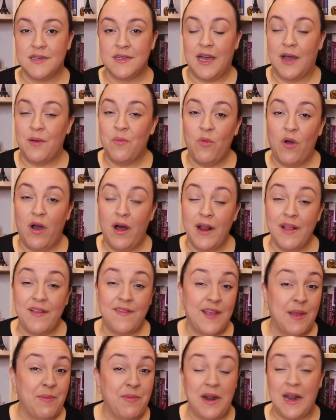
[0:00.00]
And while it
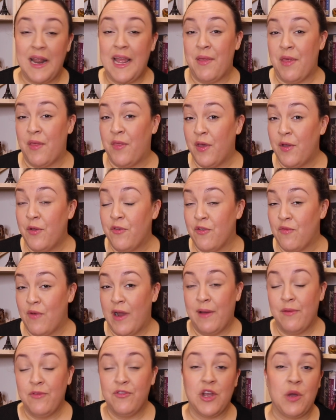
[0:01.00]
seems clear that those
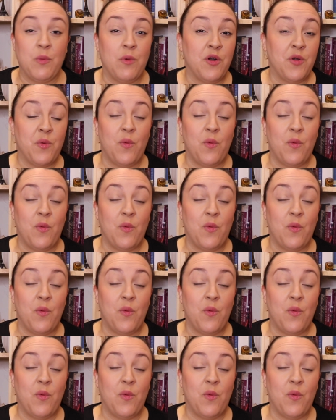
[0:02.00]
around her were